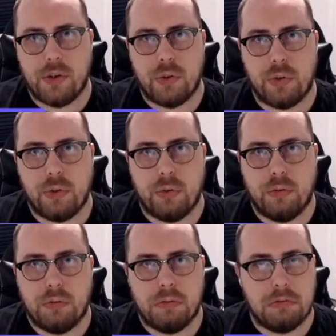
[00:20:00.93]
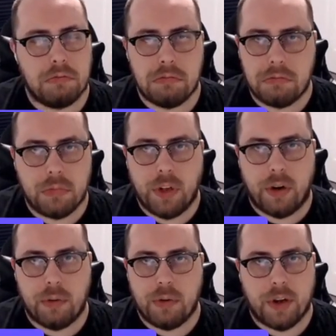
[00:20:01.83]
to,
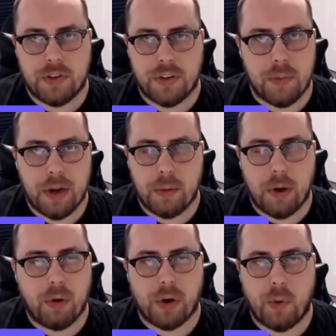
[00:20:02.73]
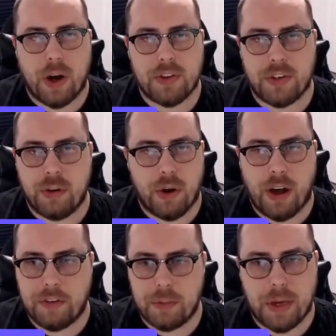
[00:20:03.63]
submit a pull
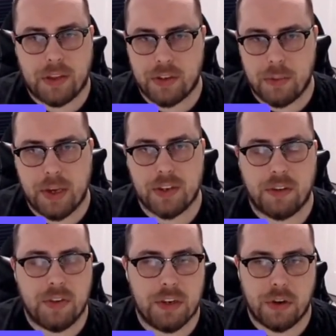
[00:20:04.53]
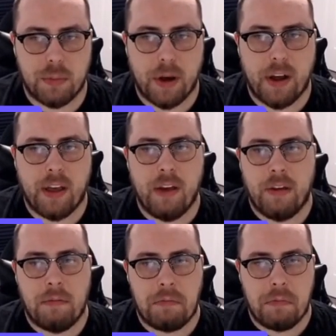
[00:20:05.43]
request. You don't have to make this amazing feature,
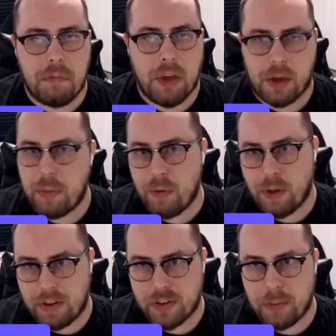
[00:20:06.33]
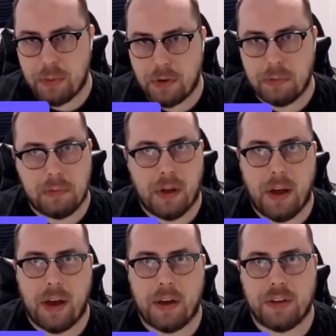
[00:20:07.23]
but it can be really simple.
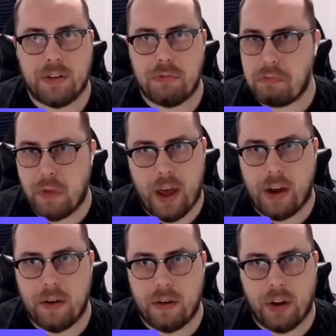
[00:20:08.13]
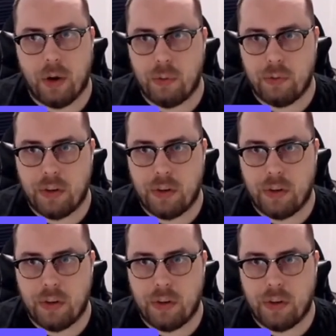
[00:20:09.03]
And,